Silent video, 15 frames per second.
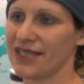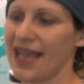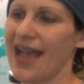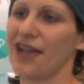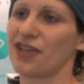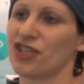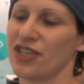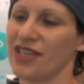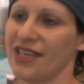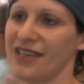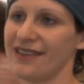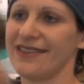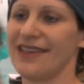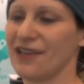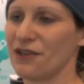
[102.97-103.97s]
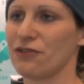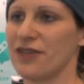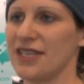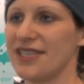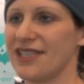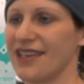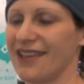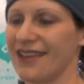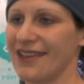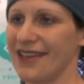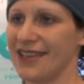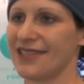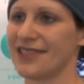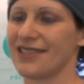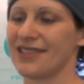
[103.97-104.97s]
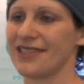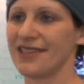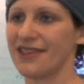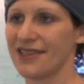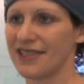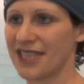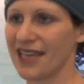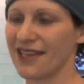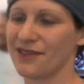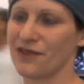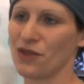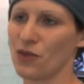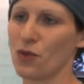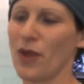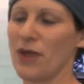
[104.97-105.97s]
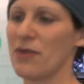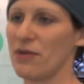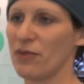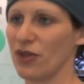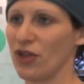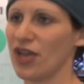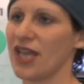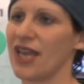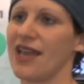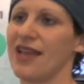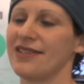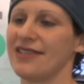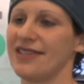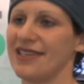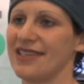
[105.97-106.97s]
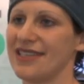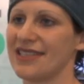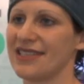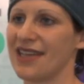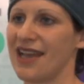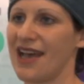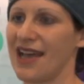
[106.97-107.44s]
actually increasing the way people look at it, is